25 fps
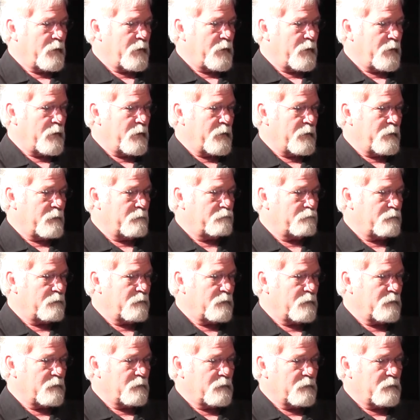and
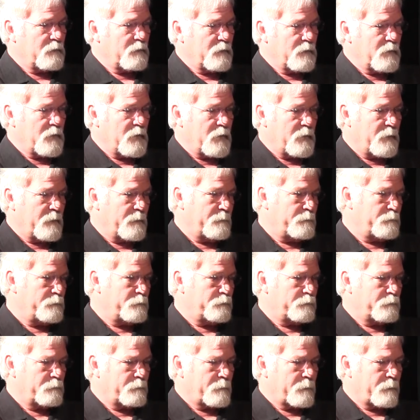um,
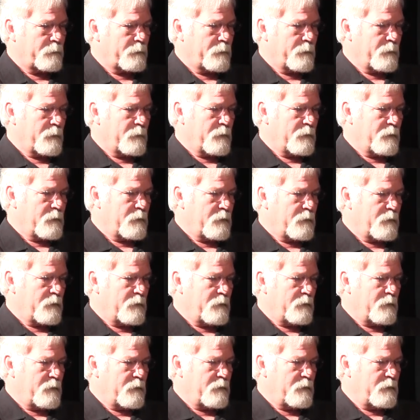
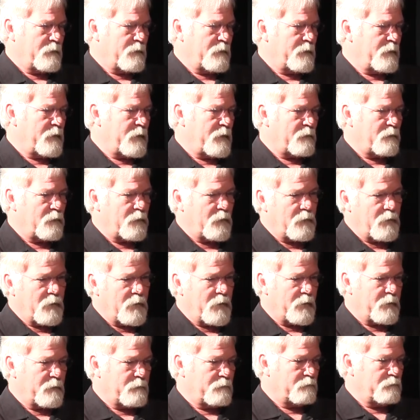it didn't have a
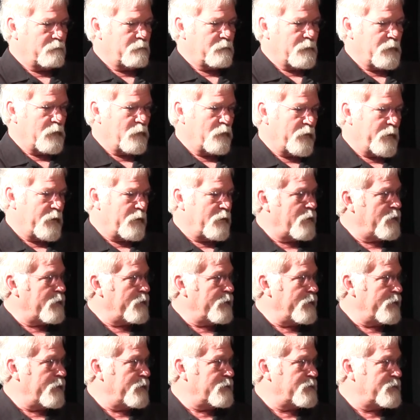lot going
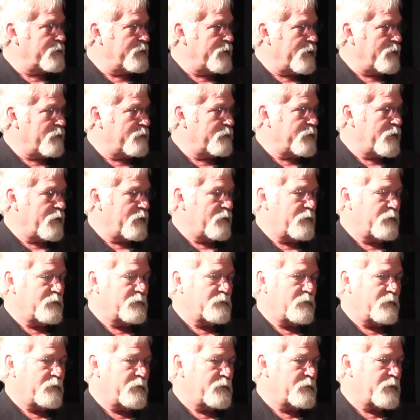on in its downtown.
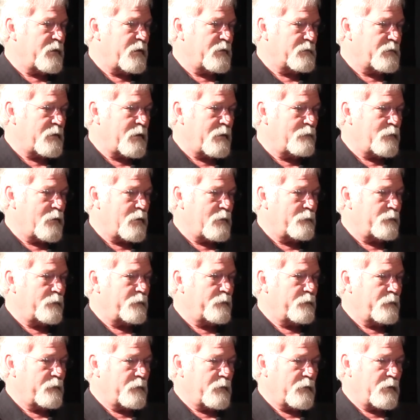And so these guys came up
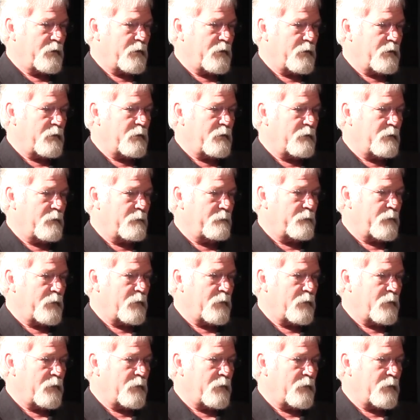and um,